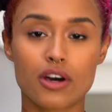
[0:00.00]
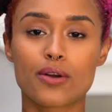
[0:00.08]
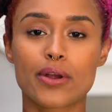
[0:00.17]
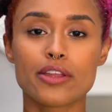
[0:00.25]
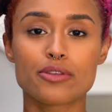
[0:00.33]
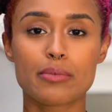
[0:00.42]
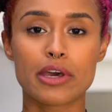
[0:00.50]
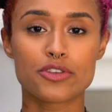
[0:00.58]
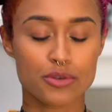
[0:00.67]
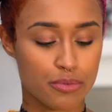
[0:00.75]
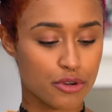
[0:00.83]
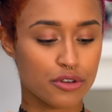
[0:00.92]
All right, the
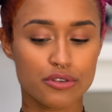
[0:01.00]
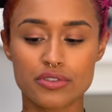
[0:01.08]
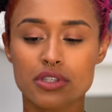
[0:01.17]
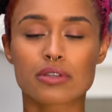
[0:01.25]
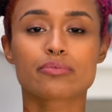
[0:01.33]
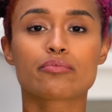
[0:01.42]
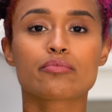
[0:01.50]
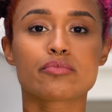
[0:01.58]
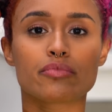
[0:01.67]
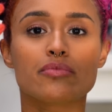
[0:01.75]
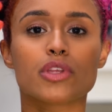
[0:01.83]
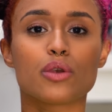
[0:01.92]
man's approves.
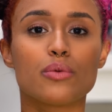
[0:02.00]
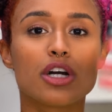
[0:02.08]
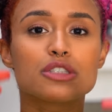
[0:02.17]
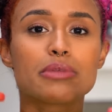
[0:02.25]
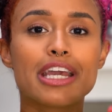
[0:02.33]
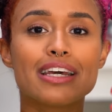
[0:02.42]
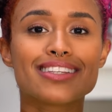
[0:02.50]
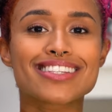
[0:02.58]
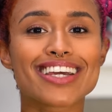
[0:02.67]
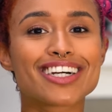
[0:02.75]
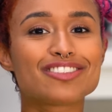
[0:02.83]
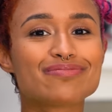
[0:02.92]
I can wash my hands
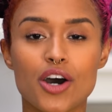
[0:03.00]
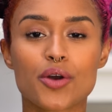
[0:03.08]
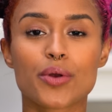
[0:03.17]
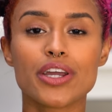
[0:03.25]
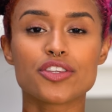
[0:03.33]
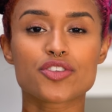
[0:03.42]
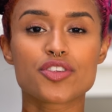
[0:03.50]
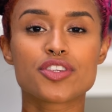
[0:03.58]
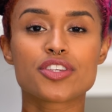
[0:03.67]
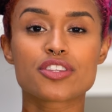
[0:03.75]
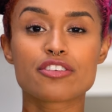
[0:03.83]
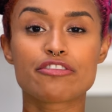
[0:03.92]
now. All right, so this
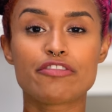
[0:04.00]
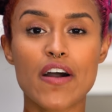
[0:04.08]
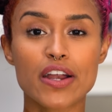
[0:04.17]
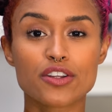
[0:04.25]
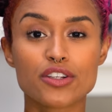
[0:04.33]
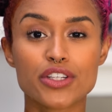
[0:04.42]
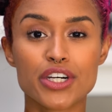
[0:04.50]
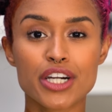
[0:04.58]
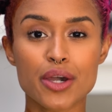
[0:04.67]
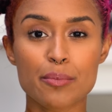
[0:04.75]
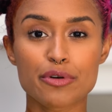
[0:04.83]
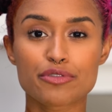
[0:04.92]
is the final
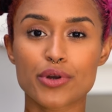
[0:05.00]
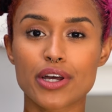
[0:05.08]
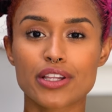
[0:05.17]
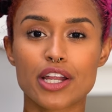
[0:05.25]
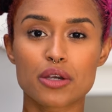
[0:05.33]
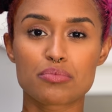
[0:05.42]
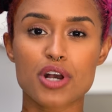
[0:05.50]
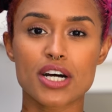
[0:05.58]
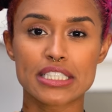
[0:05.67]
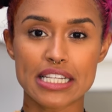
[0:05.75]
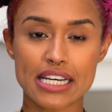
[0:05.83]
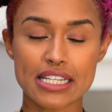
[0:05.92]
look before I let it
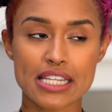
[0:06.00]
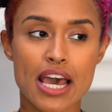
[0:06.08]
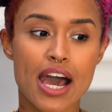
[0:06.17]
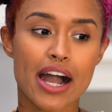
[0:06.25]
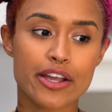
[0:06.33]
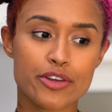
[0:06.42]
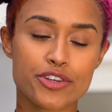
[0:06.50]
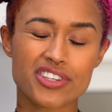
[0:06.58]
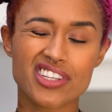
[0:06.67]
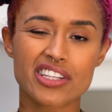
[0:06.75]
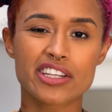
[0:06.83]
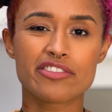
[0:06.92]
process. I
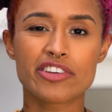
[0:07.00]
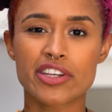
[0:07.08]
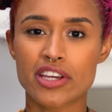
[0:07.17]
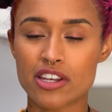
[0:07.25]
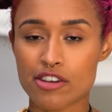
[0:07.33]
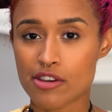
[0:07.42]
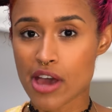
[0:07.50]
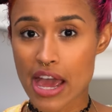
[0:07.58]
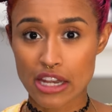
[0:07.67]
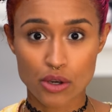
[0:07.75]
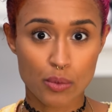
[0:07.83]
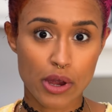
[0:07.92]
usually leave it in
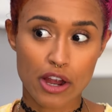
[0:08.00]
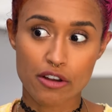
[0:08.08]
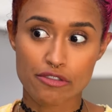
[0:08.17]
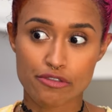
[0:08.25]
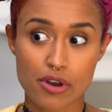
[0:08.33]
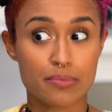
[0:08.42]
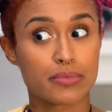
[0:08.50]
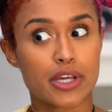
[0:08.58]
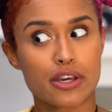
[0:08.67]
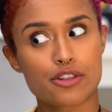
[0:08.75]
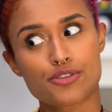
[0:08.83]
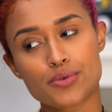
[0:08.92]
anywhere from
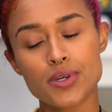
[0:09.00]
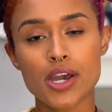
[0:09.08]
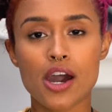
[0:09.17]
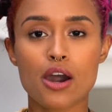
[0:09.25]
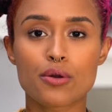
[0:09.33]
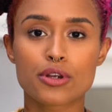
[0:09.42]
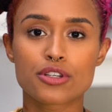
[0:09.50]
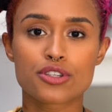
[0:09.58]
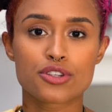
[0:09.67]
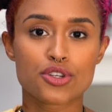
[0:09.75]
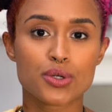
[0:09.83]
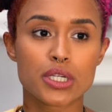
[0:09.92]
like three
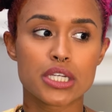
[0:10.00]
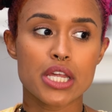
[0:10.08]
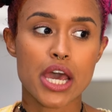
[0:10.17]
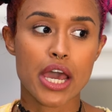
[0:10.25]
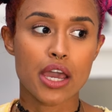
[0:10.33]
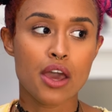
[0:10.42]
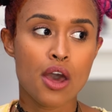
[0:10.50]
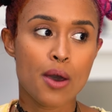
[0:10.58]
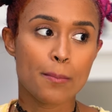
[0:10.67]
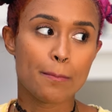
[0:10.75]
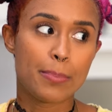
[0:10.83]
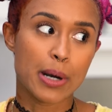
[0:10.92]
hours to a day,
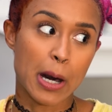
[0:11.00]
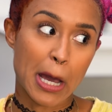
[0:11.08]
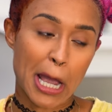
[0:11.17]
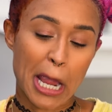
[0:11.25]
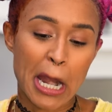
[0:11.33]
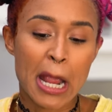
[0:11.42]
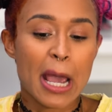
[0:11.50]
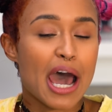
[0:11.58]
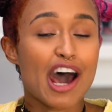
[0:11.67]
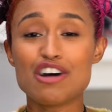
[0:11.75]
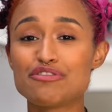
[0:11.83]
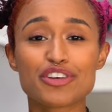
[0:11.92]
but
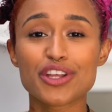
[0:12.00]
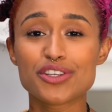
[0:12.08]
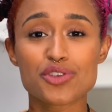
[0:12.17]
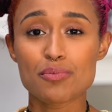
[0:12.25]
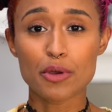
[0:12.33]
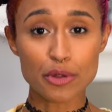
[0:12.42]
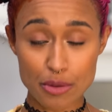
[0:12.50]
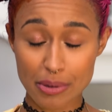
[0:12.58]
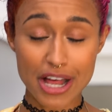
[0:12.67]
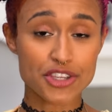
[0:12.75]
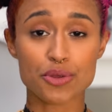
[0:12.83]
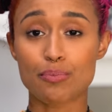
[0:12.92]
I don't feel like sleeping with a
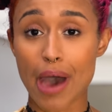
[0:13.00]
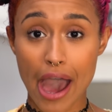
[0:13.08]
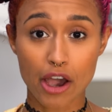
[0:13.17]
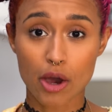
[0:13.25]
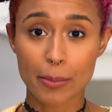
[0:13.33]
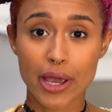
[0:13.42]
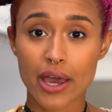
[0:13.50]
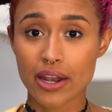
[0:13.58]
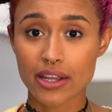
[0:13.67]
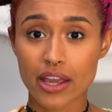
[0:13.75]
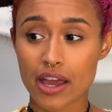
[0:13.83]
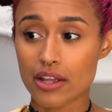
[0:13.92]
plastic bag on my head
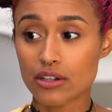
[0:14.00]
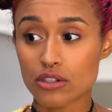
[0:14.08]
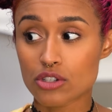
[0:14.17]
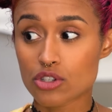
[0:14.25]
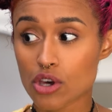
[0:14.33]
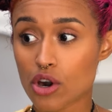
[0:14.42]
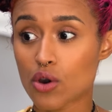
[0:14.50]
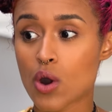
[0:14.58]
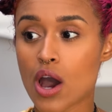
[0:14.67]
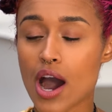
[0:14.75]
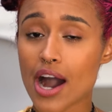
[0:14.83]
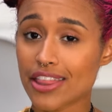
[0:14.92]
again, so
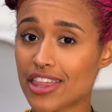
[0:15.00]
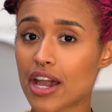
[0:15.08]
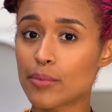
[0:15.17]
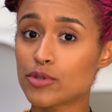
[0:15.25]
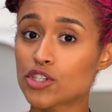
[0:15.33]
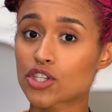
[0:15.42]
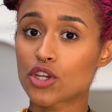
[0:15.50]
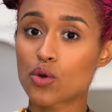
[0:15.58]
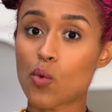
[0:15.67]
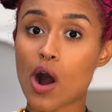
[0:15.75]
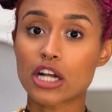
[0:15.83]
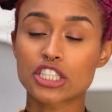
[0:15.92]
I think I'm just gonna
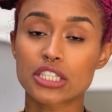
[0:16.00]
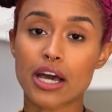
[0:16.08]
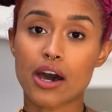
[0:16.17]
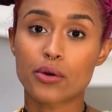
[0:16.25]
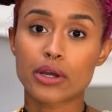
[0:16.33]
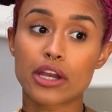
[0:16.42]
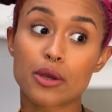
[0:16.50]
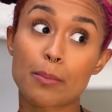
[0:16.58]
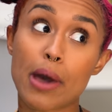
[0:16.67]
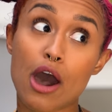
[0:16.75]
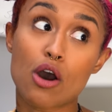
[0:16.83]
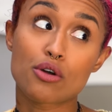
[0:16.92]
wash it out in
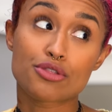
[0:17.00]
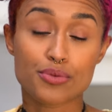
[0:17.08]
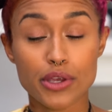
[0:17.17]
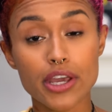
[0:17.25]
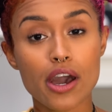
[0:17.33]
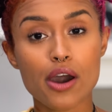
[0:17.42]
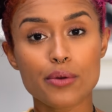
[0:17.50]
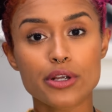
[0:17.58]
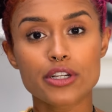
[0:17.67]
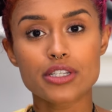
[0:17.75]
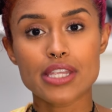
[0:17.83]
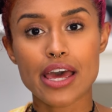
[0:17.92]
about three
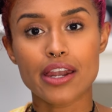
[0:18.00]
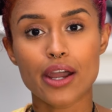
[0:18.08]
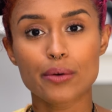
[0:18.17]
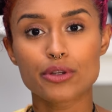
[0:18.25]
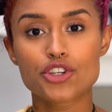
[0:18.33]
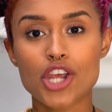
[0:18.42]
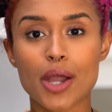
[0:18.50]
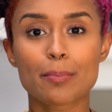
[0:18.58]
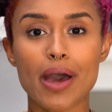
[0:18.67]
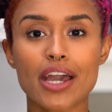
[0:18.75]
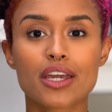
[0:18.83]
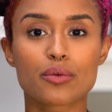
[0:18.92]
hours and I will check
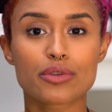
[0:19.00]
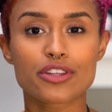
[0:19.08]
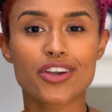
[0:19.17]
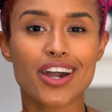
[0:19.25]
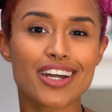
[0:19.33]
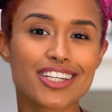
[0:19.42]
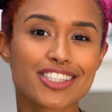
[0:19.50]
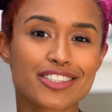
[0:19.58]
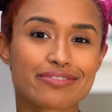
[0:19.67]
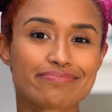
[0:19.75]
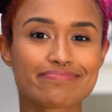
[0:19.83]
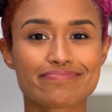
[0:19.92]
back in with you guys.